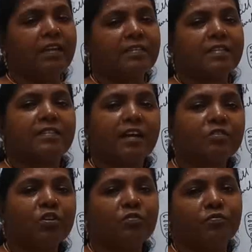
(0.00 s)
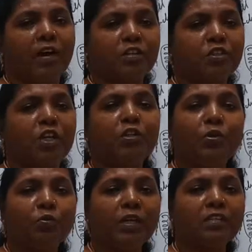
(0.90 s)
is a structural functional
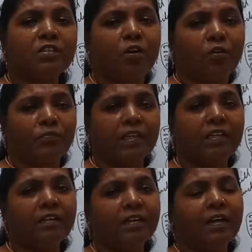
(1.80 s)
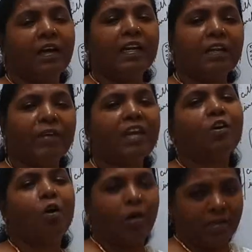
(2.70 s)
unit of the
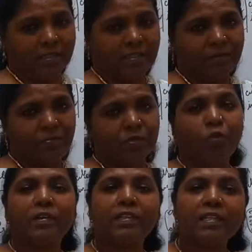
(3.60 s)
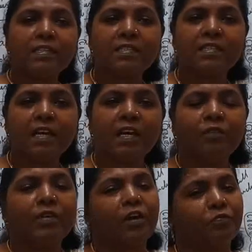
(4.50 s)
living organism. So with this,
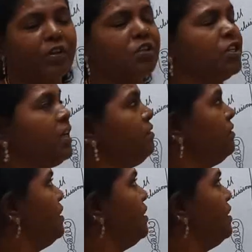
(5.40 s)
we are finishing